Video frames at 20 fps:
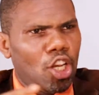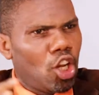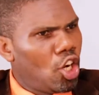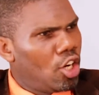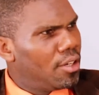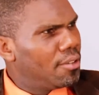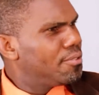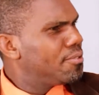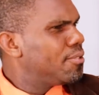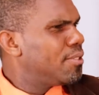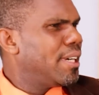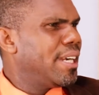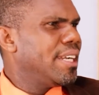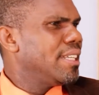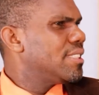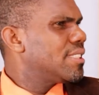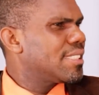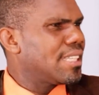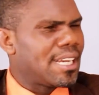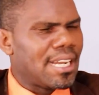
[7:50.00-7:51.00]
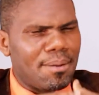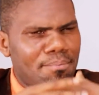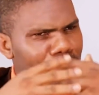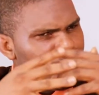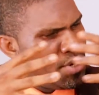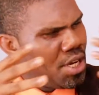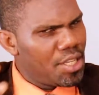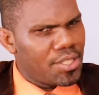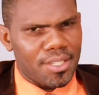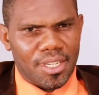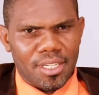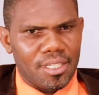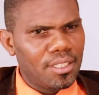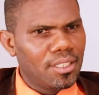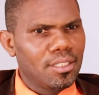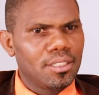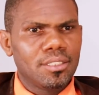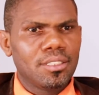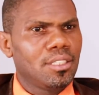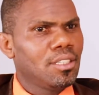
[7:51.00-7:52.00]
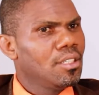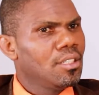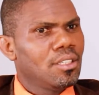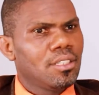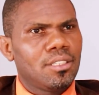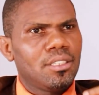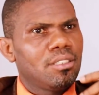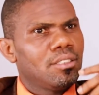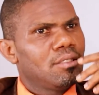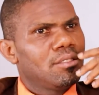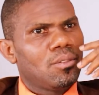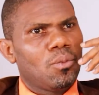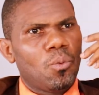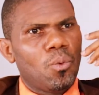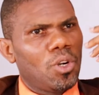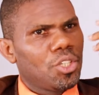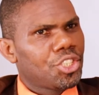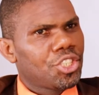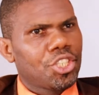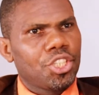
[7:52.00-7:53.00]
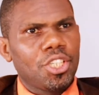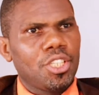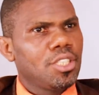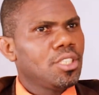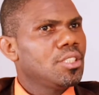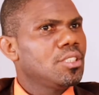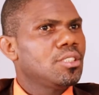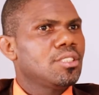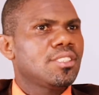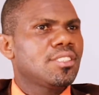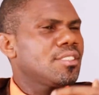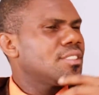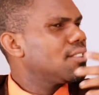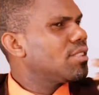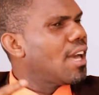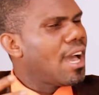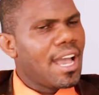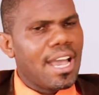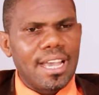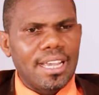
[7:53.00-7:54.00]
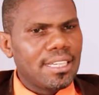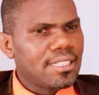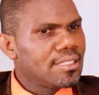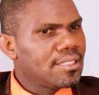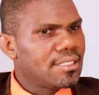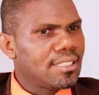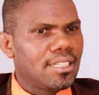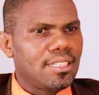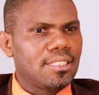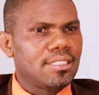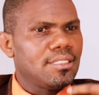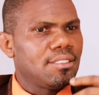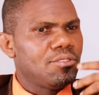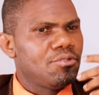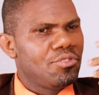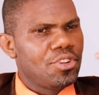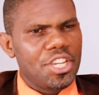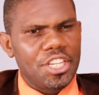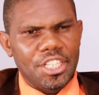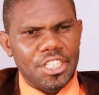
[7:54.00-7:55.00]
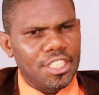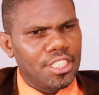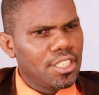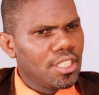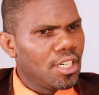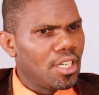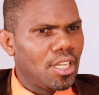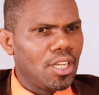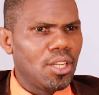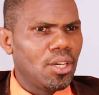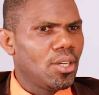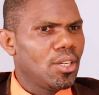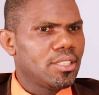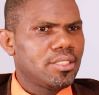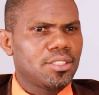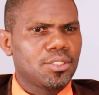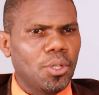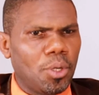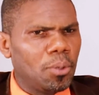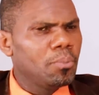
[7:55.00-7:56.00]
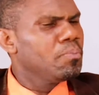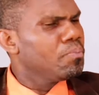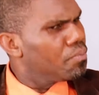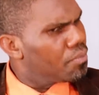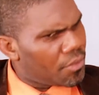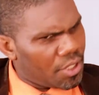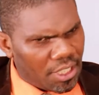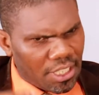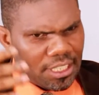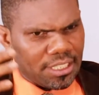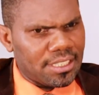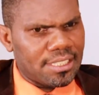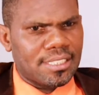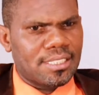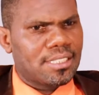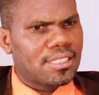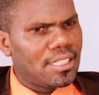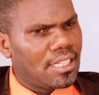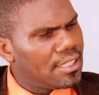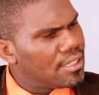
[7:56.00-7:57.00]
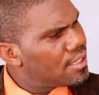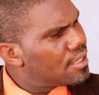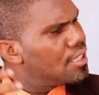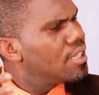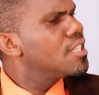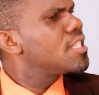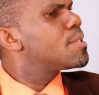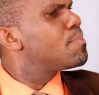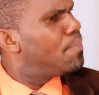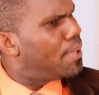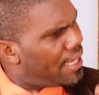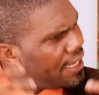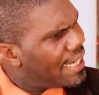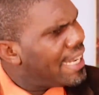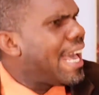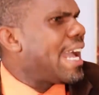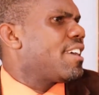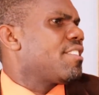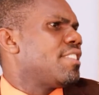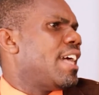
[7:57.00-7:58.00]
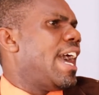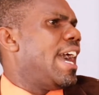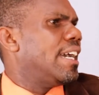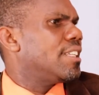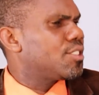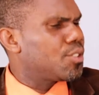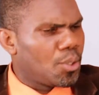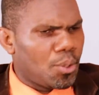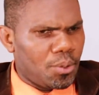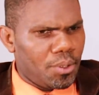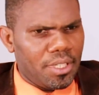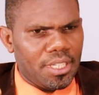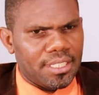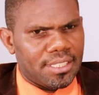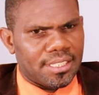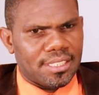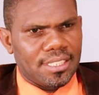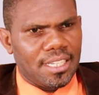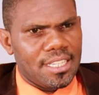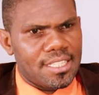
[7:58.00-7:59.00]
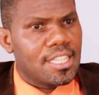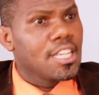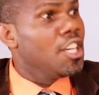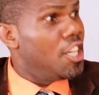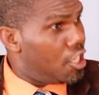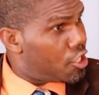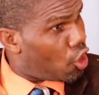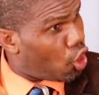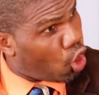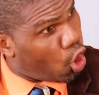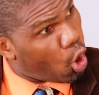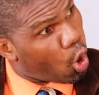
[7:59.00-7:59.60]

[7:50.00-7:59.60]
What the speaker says: a lot of friends that are musical, watching stars and reading a lot. So it's been like that. So it's a